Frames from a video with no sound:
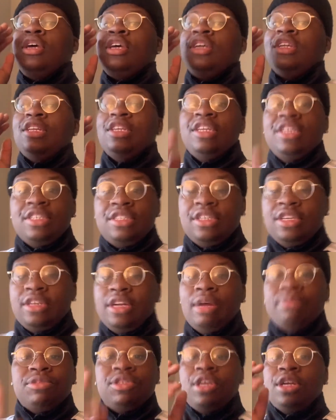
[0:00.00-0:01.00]
Listen,
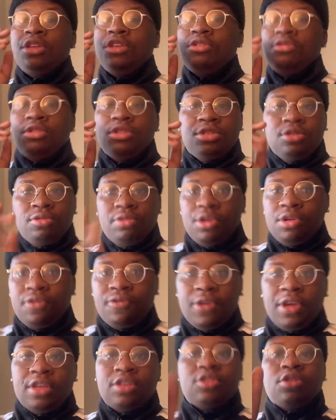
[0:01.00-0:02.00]
I'm telling you this a real
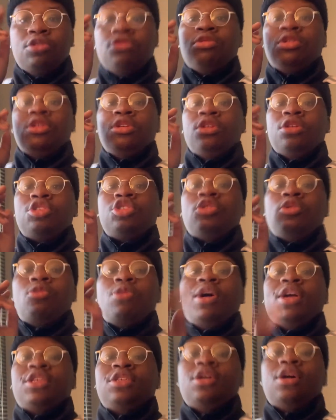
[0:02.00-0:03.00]
fact so you can get your
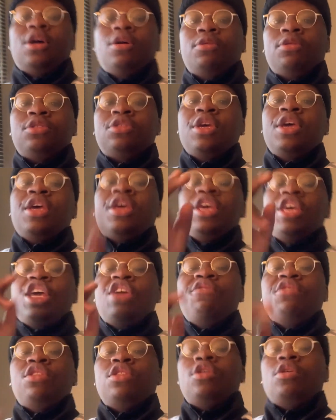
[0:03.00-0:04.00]
watch hours.
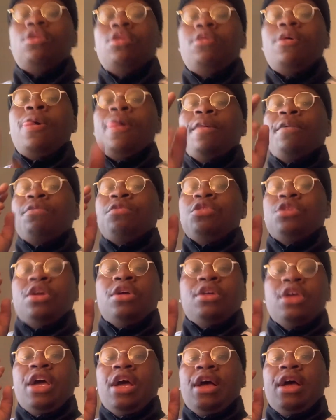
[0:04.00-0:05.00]
Even though
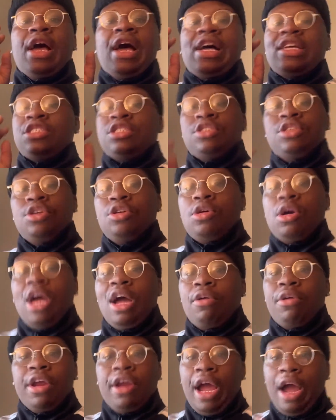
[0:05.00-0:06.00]
I still
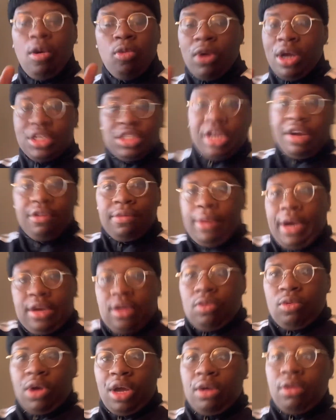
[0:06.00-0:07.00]
I, I watch everybody I
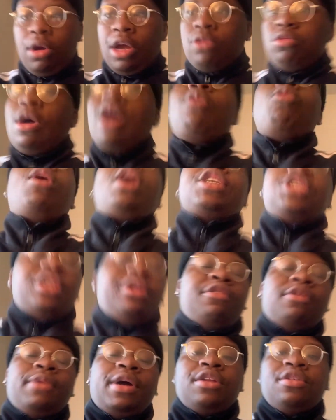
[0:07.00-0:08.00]
watch
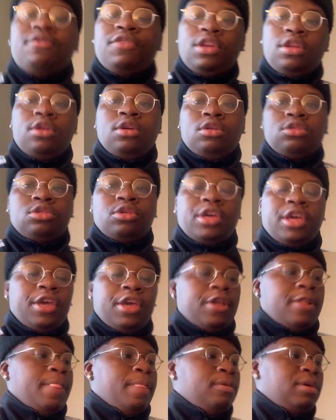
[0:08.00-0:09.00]
everybody videos,
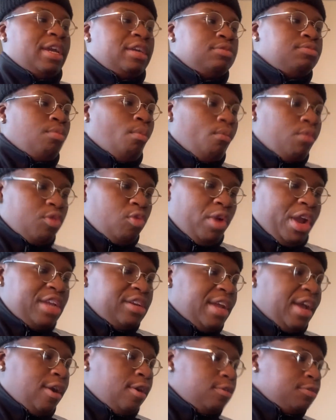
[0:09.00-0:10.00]
okay? Like right
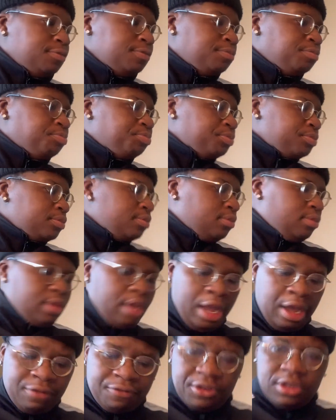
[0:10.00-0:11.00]
now,
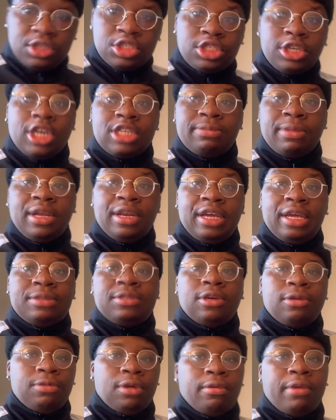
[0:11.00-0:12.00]
I'm finna charge my
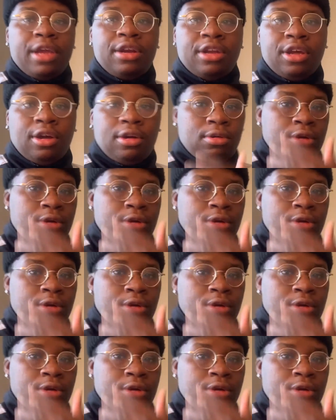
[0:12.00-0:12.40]
laptop up right now